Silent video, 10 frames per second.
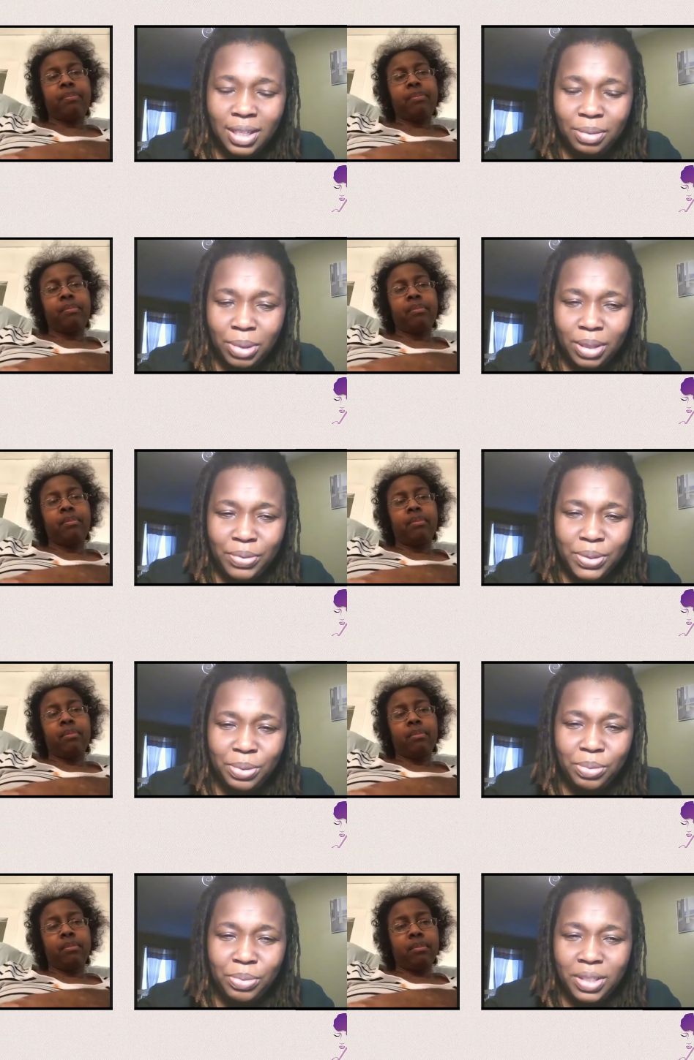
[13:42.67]
Speaker 1: and whatever's
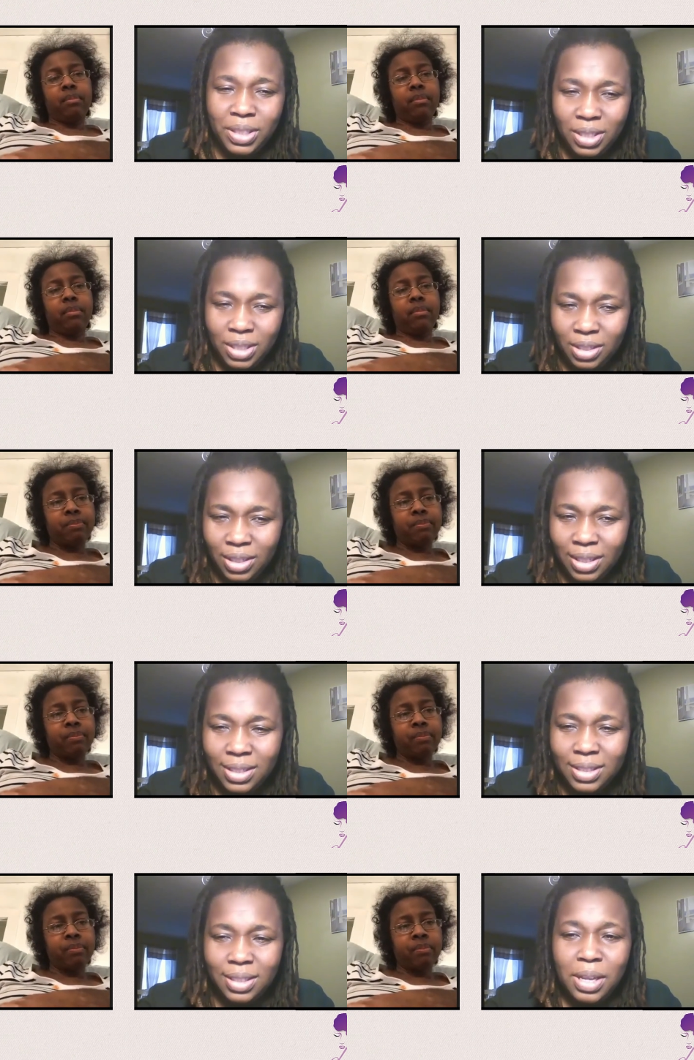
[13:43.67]
going on in your
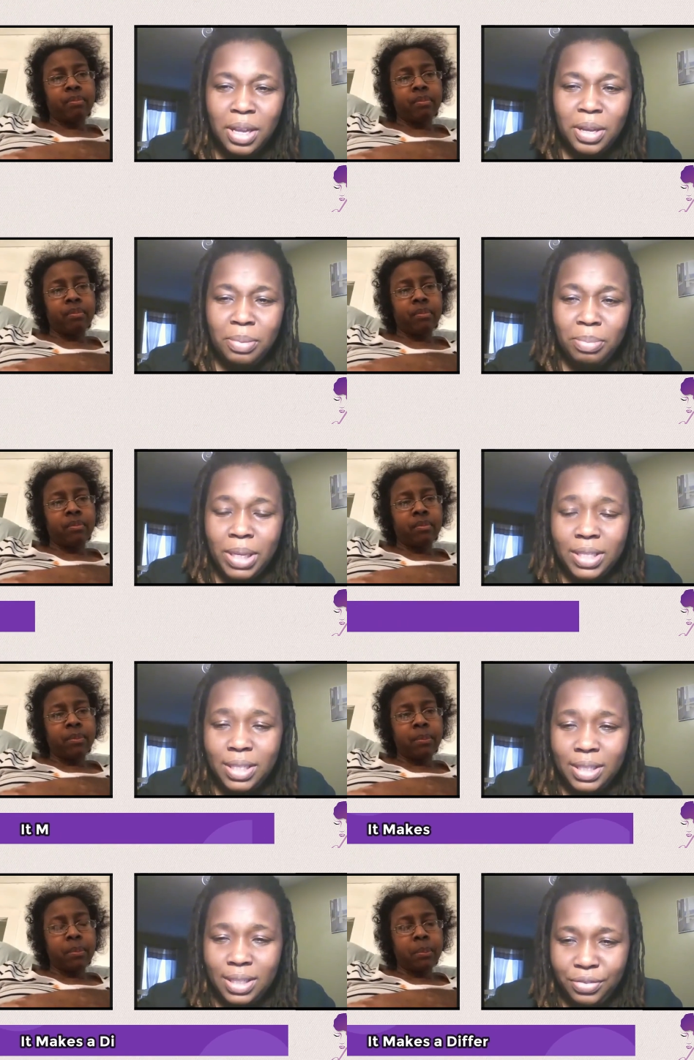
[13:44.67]
gut makes
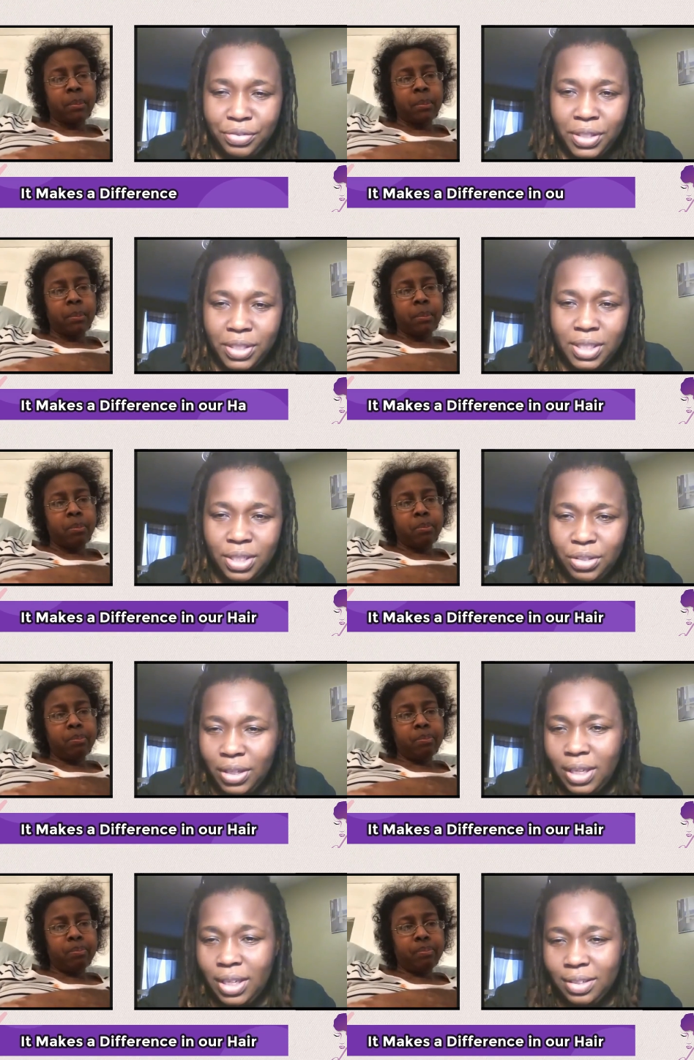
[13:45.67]
a difference in
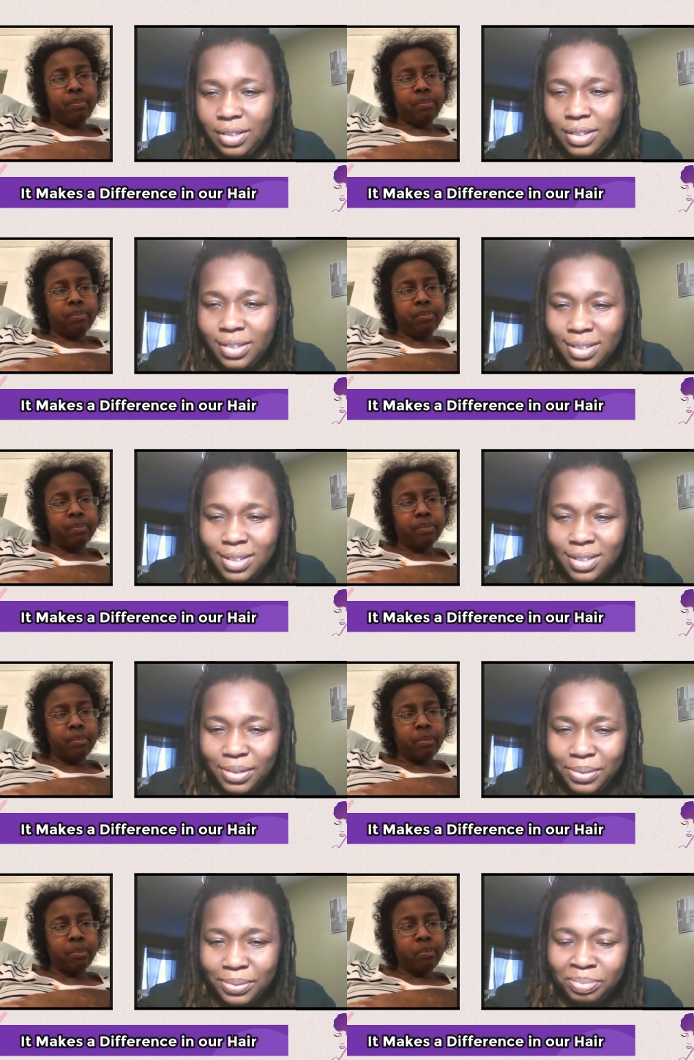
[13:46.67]
your hair.
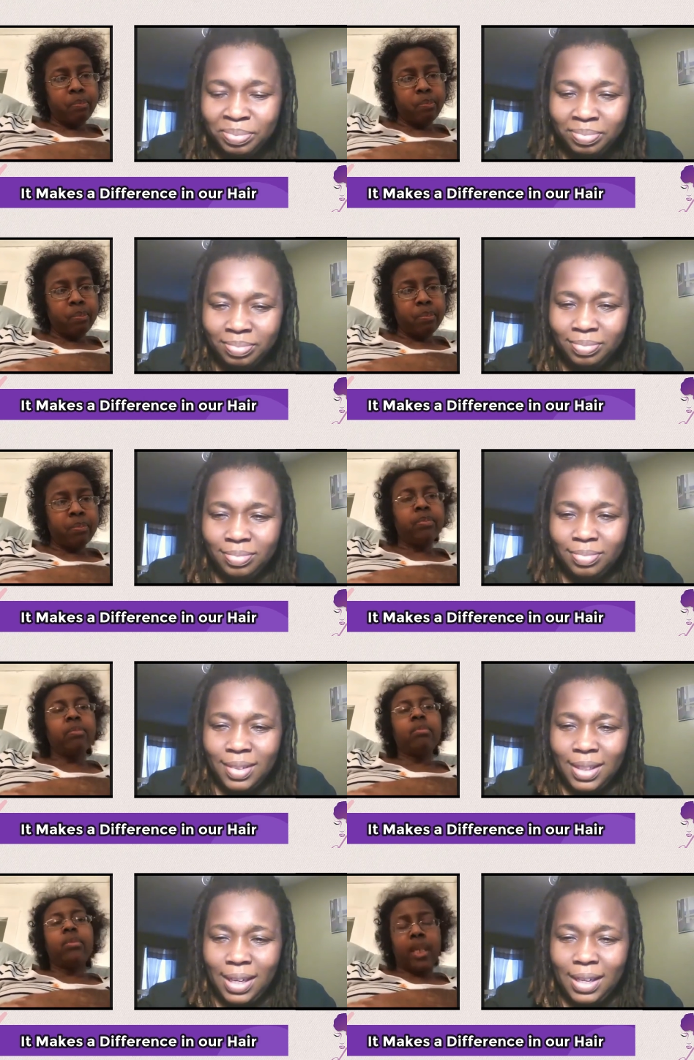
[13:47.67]
So
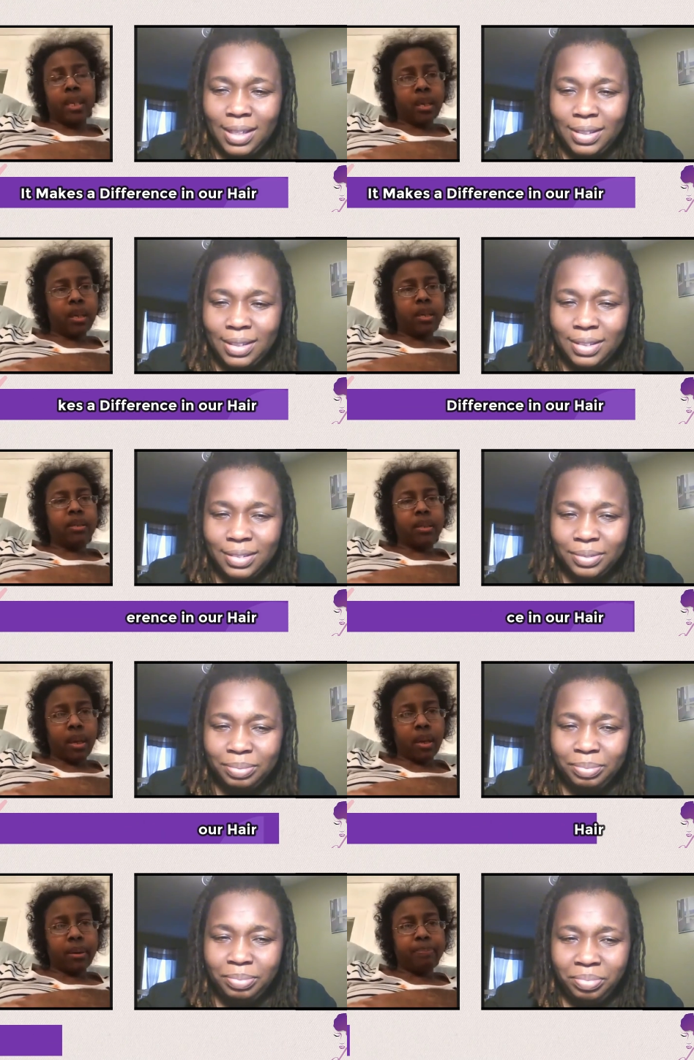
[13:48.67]
Speaker 2: it does,
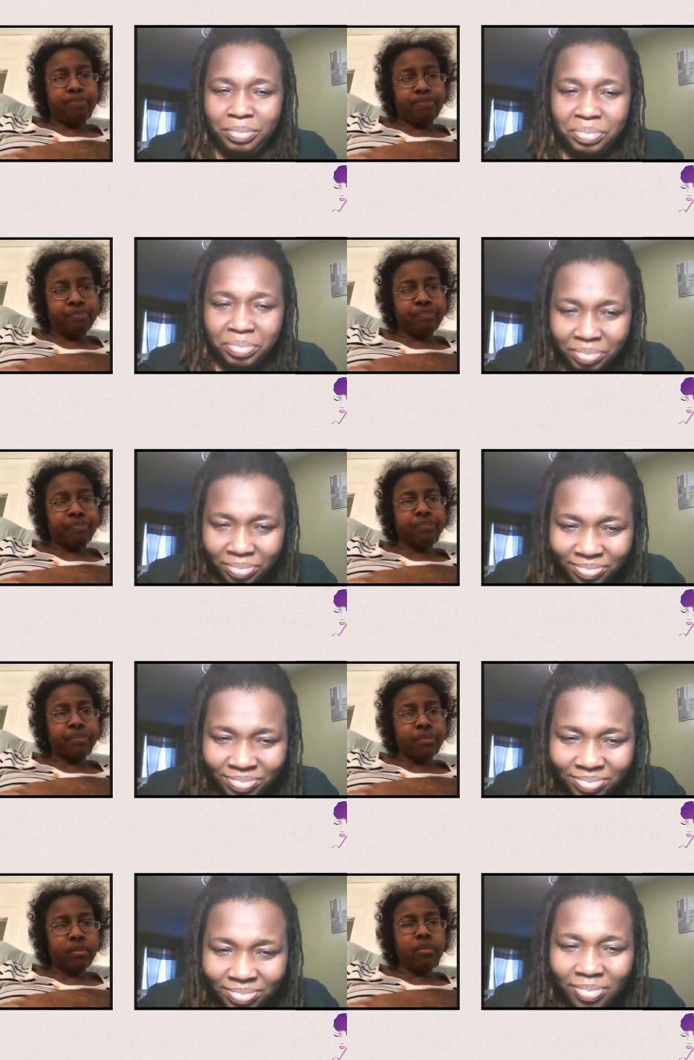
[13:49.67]
yeah.
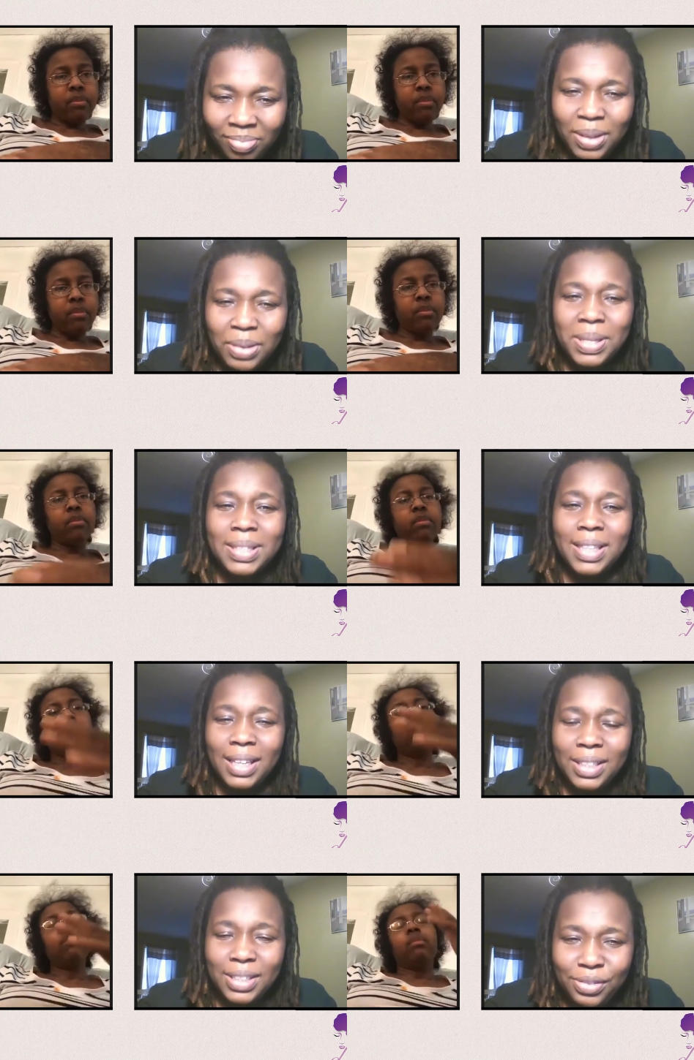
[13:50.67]
Speaker 1: Well,
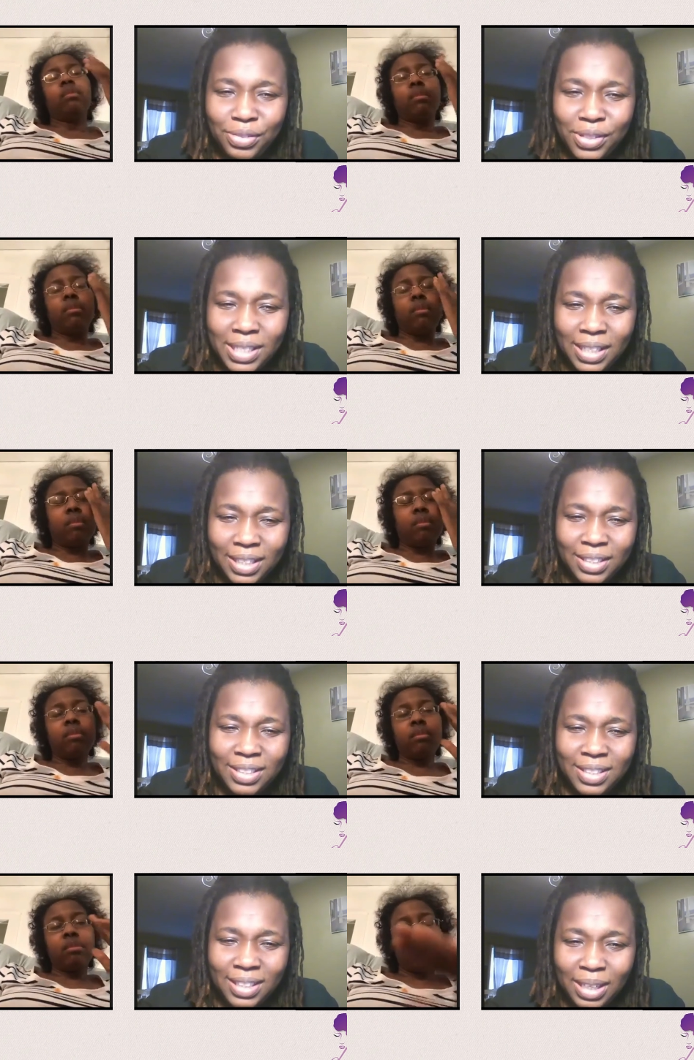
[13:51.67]
thank you for taking the
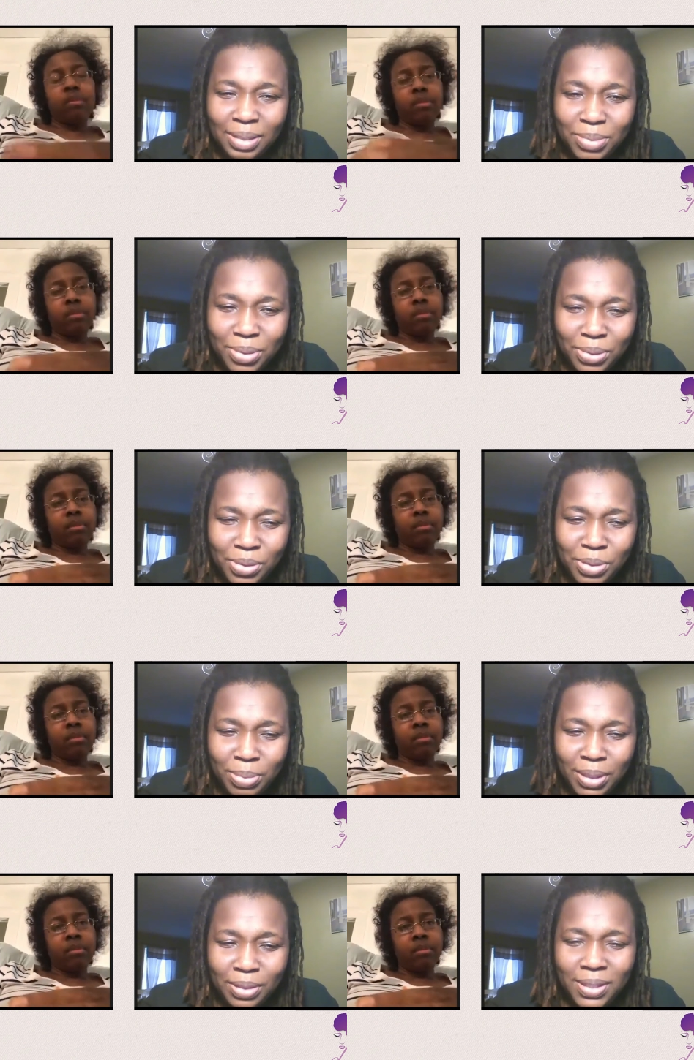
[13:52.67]
time to
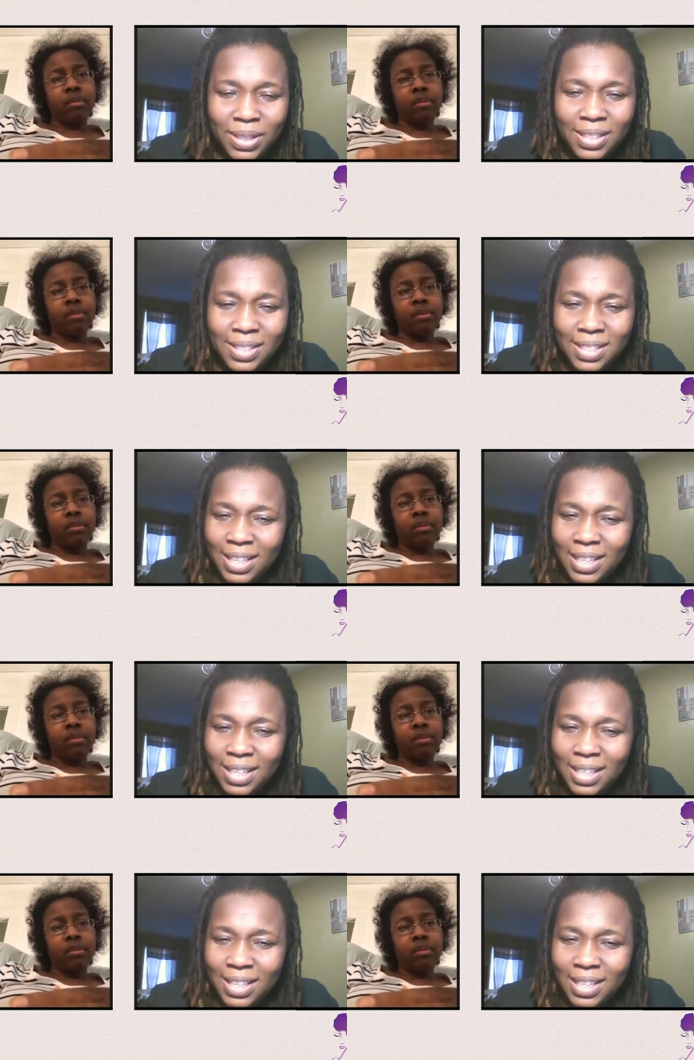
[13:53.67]
speak with us.